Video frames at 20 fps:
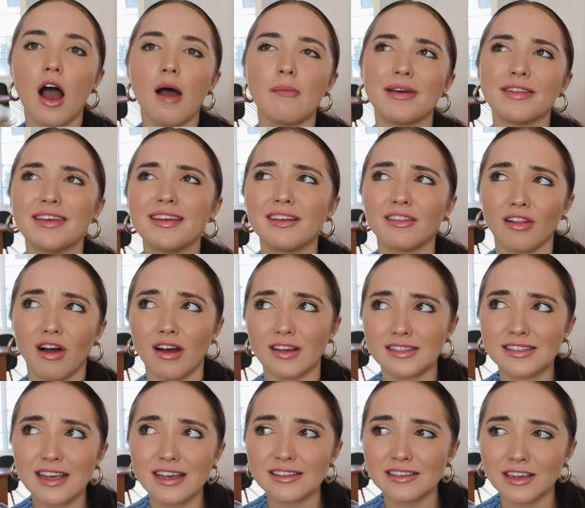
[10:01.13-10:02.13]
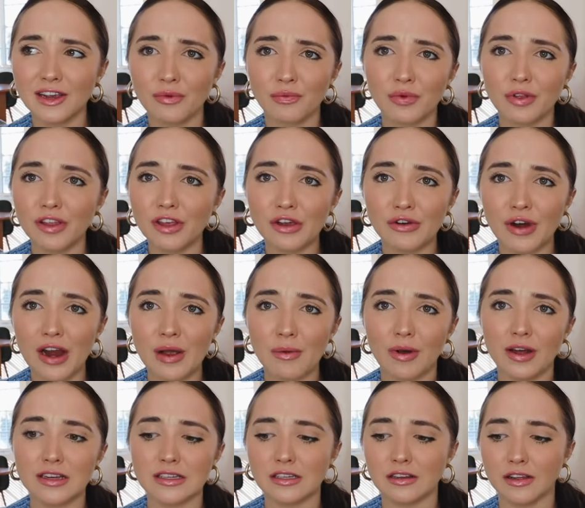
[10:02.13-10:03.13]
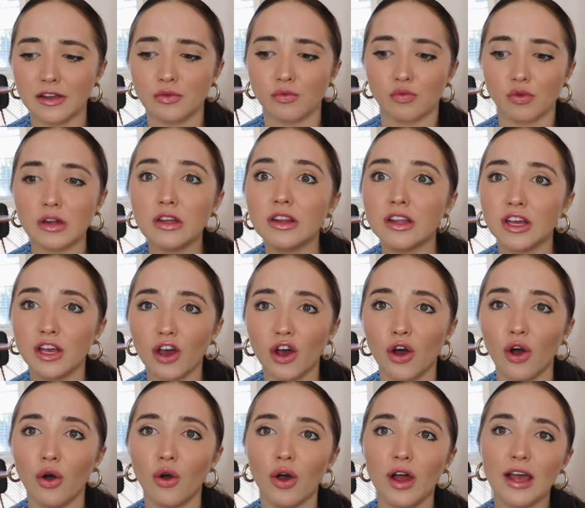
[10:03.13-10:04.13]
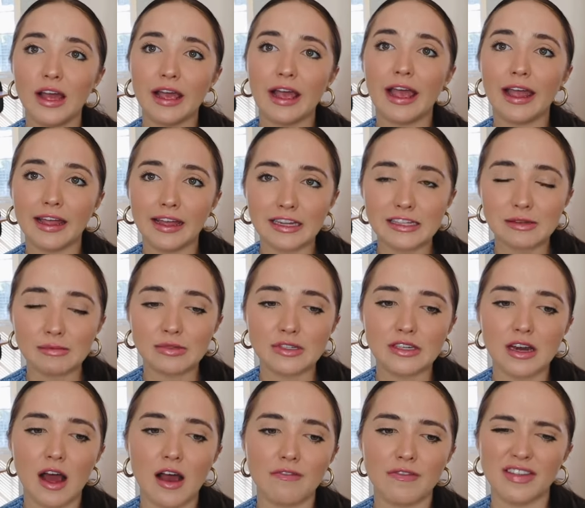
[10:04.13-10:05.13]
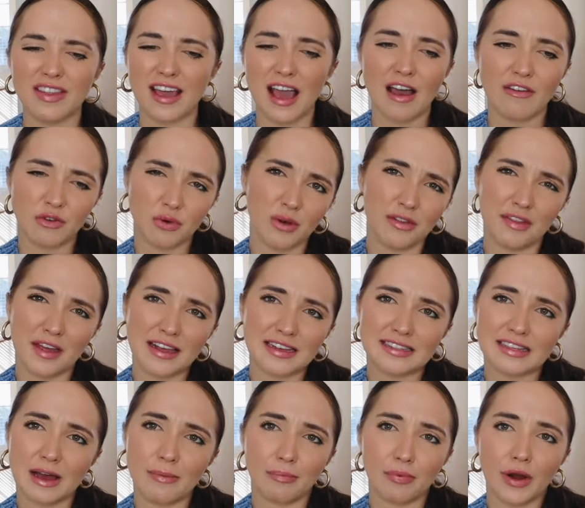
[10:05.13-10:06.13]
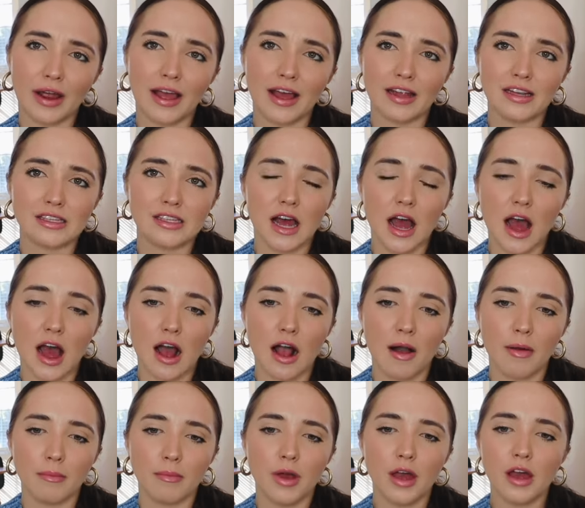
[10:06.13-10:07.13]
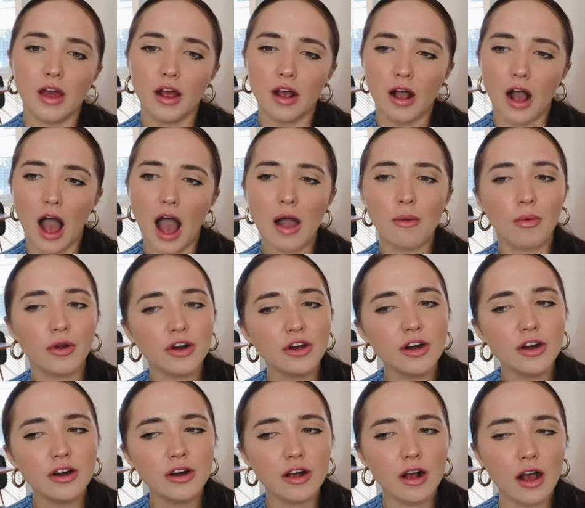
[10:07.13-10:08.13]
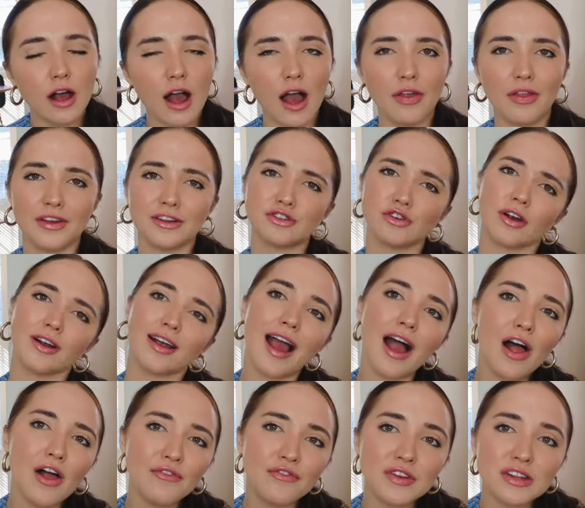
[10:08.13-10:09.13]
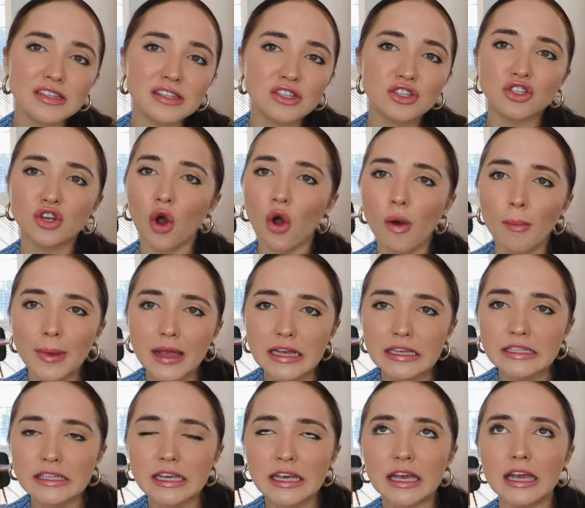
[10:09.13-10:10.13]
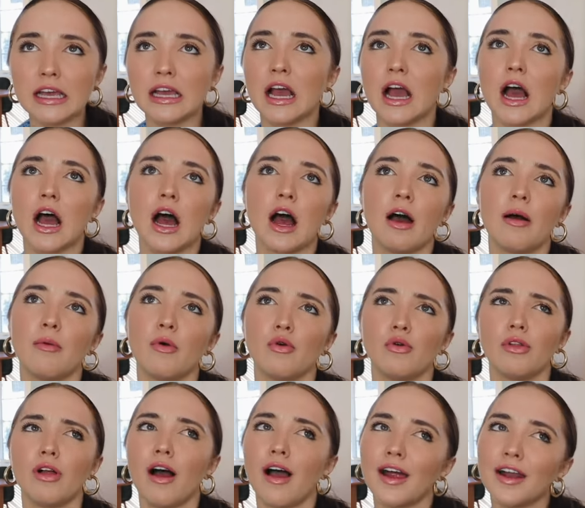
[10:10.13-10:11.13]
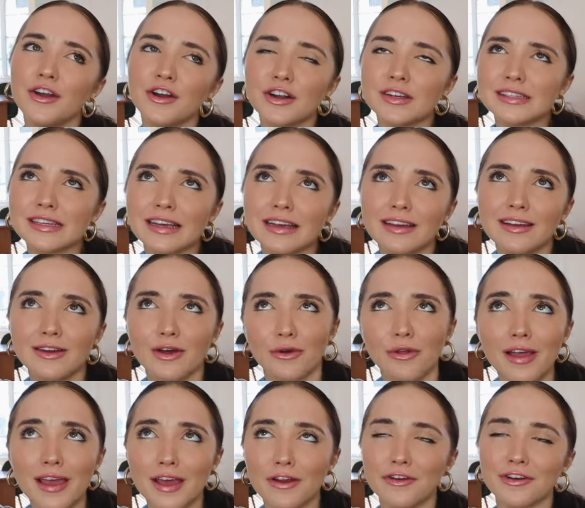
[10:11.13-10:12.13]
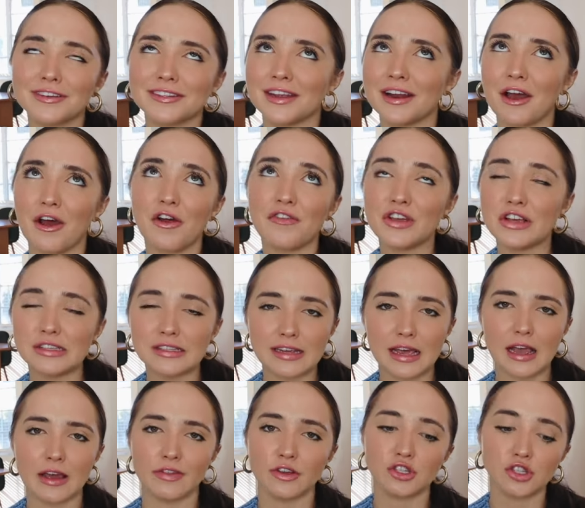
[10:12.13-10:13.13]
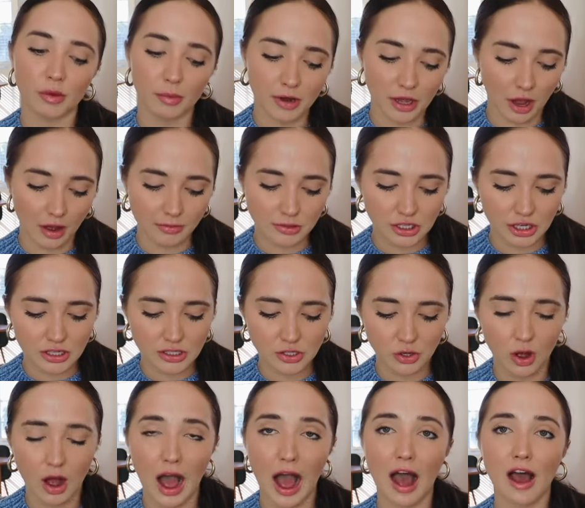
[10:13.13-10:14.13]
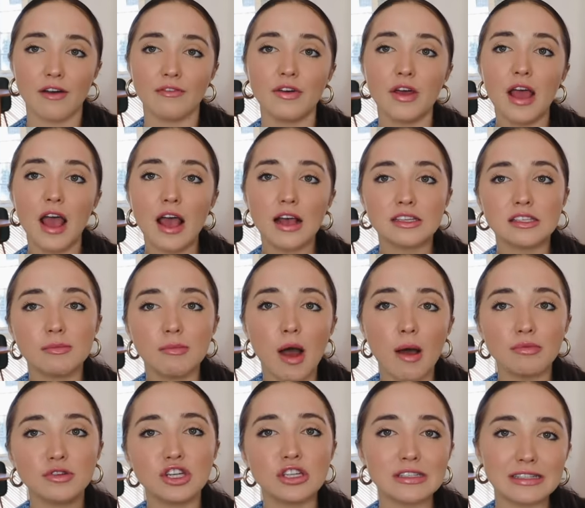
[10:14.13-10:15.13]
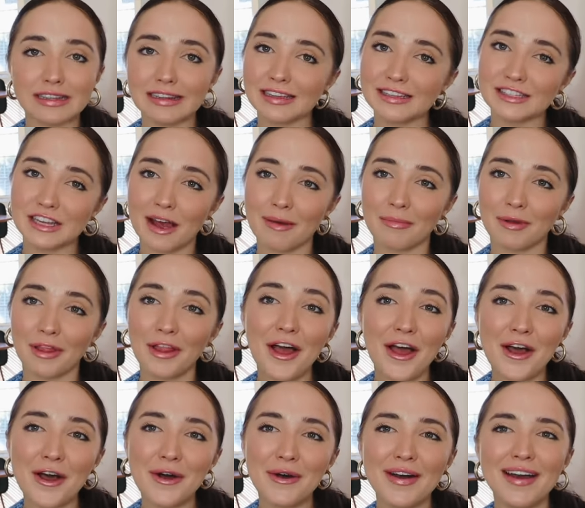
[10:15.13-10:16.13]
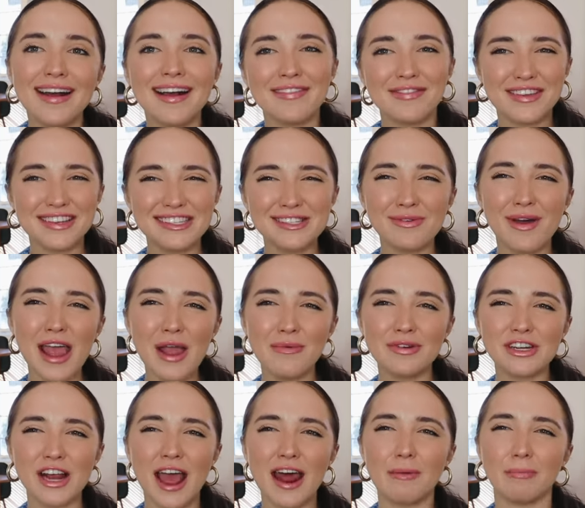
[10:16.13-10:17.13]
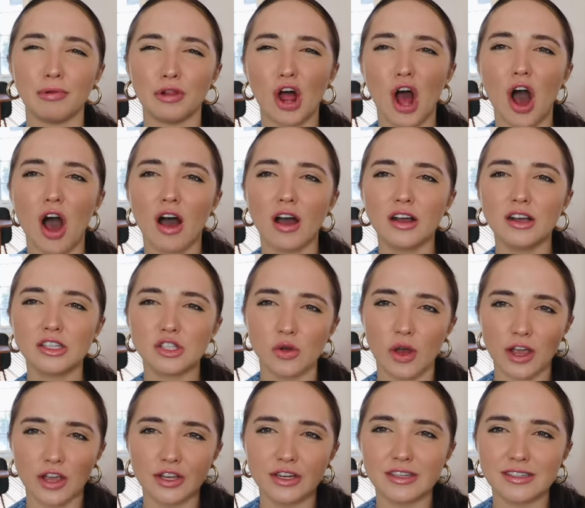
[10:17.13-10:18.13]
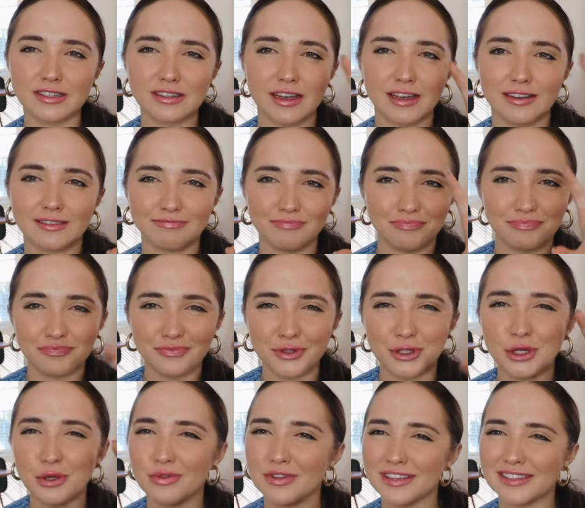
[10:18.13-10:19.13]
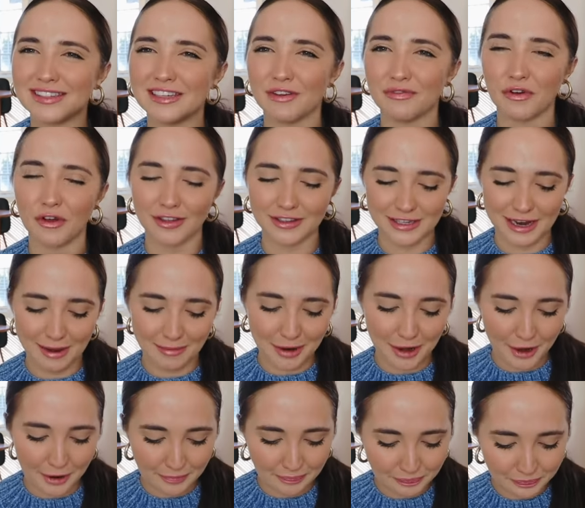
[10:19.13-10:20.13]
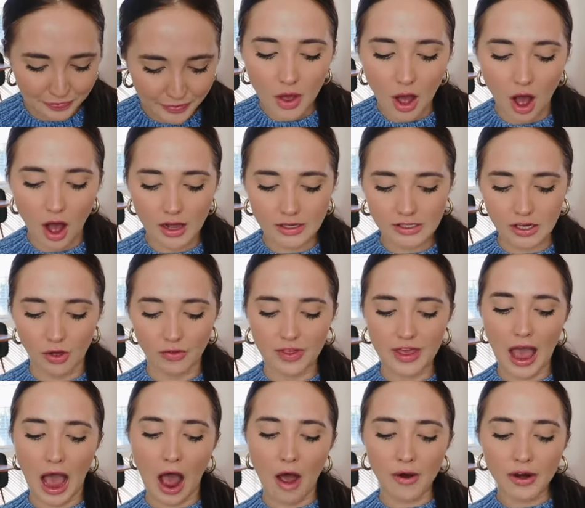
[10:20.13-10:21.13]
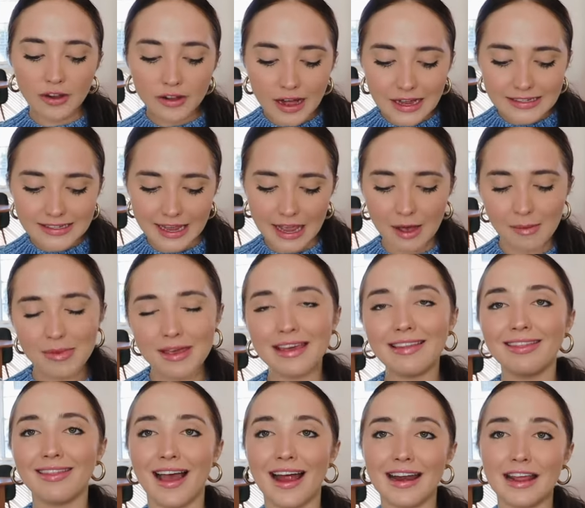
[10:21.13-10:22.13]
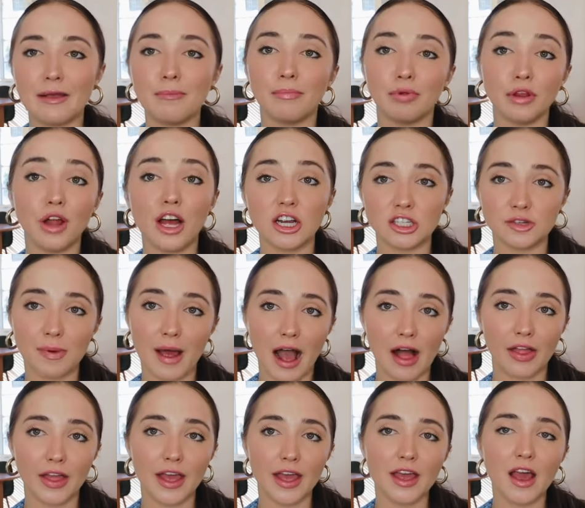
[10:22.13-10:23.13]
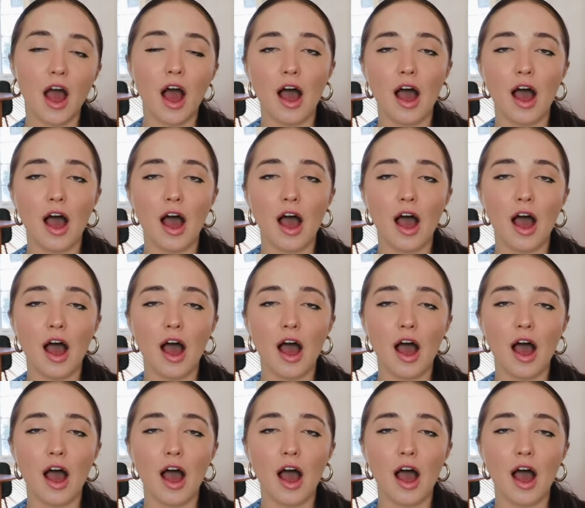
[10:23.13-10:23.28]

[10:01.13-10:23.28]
Um, I think Glossier is like a really great one to like really go and get some stuff. I think everyone likes that brand. Um, I wonder, I like Drunk Elephants, so amazing. Um, Ola Hendrickson, Ole Hendrickson, however you say it. There's so many options, so I'll have some options linked down below. This is why I wish I had a blog, so I could just like do this stuff all the time, you know? Also, the Hourglass Ambient Lighting Blush Palette.